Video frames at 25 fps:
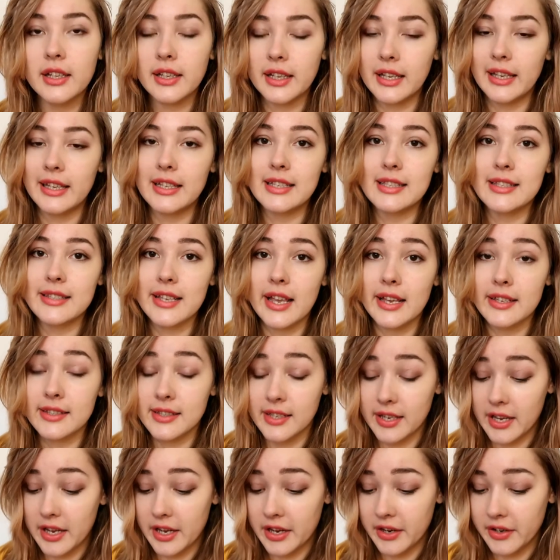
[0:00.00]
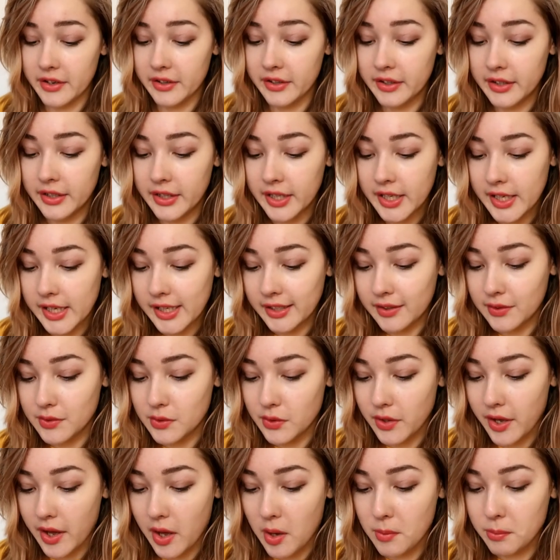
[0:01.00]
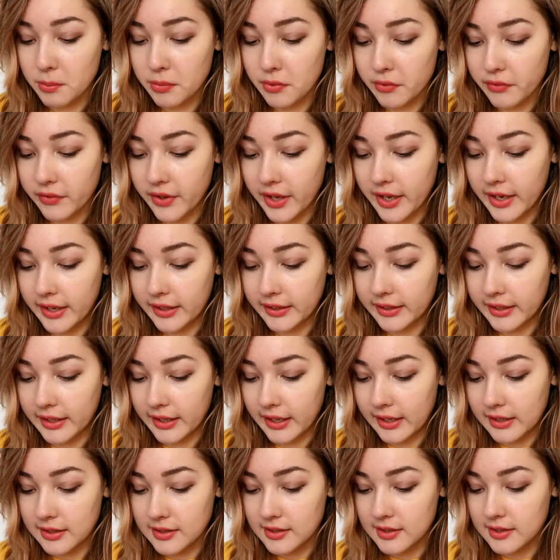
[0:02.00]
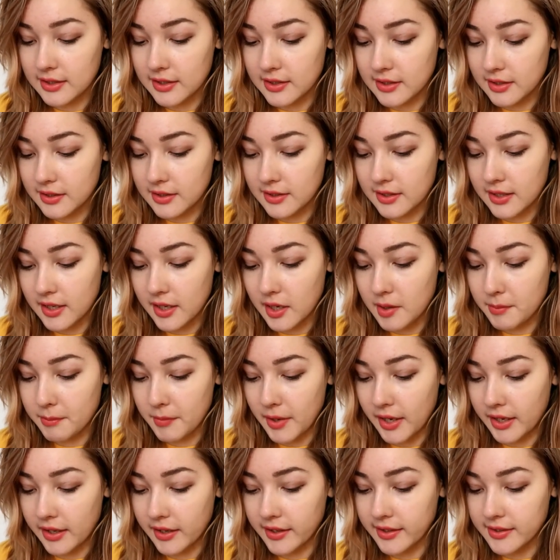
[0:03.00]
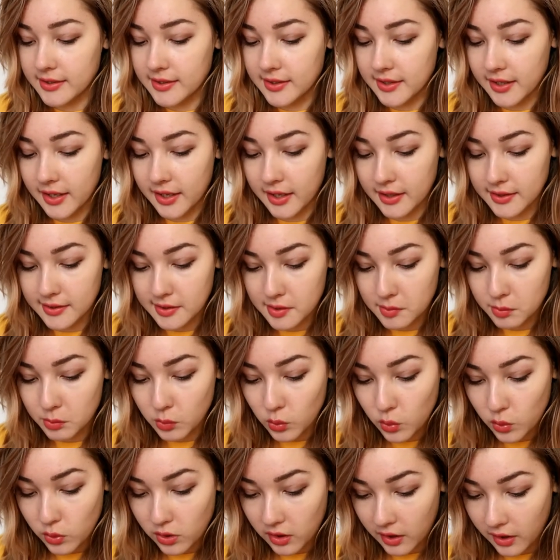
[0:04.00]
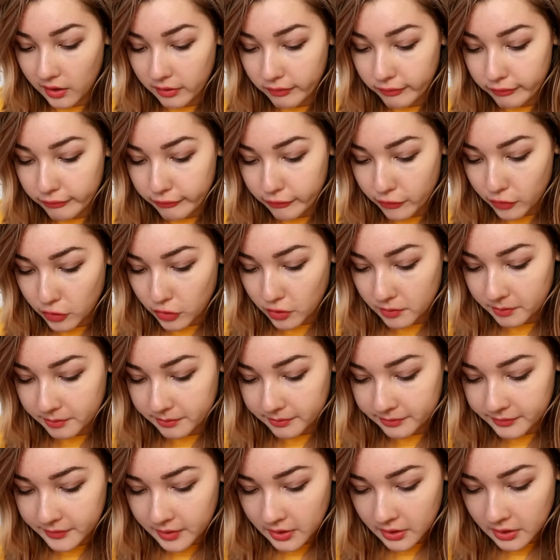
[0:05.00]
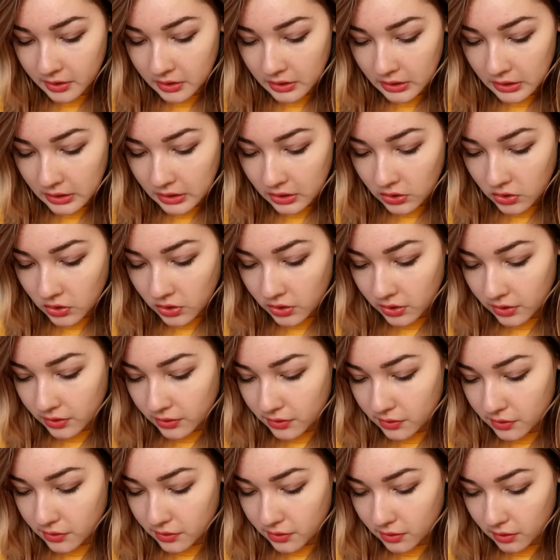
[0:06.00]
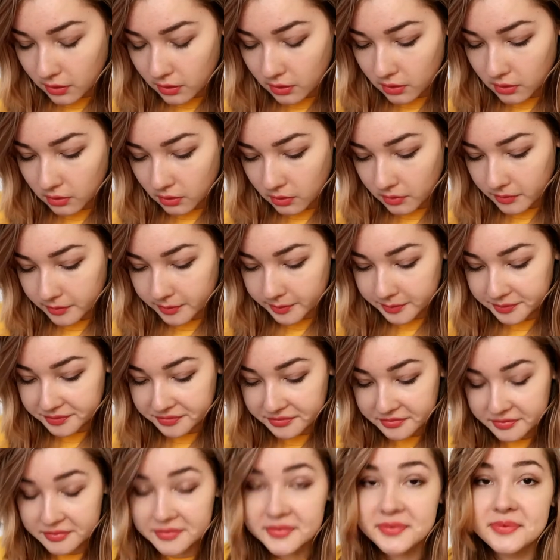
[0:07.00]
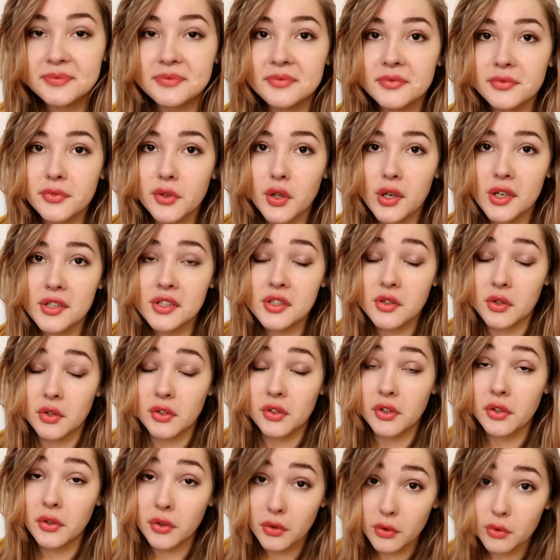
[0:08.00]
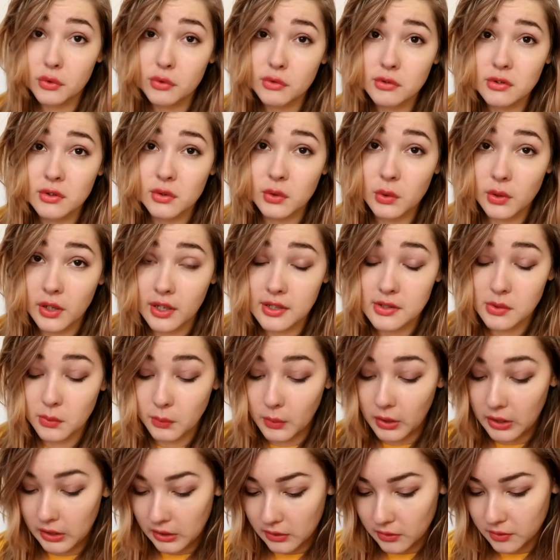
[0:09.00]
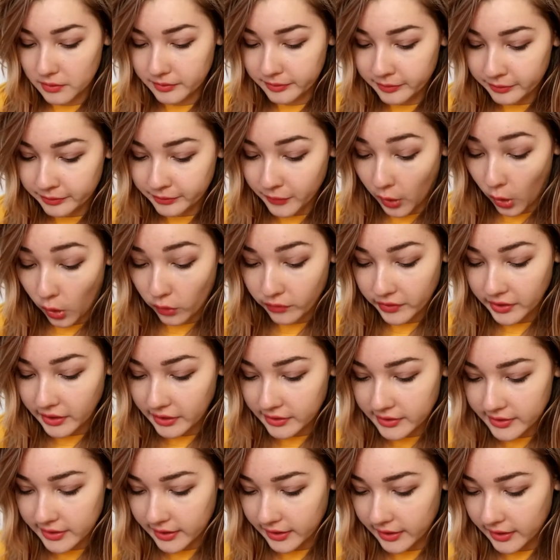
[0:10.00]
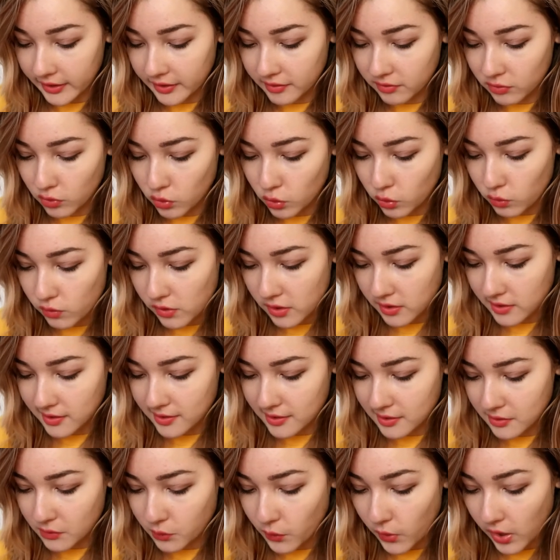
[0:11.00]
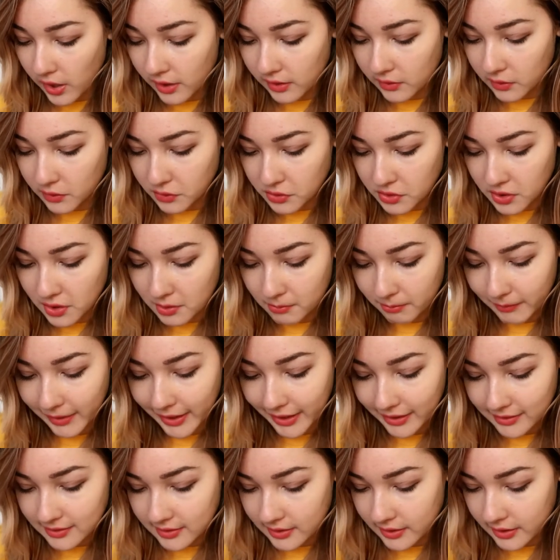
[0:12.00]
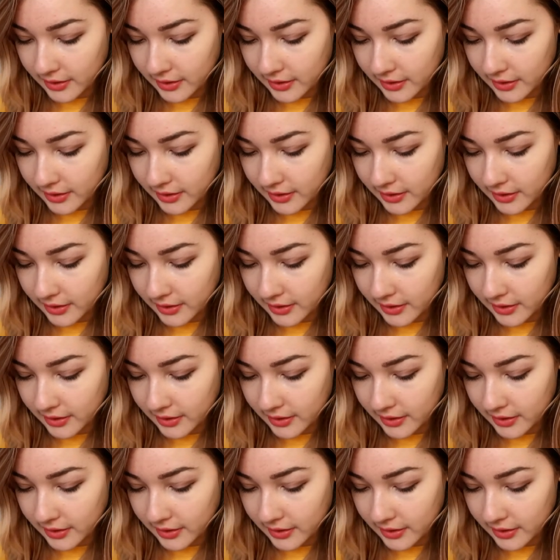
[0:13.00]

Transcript: It says here, to help provide elasticity, making skin smooth and firm. So for external use, do not swallow, obviously. Who would swallow a sheet mask?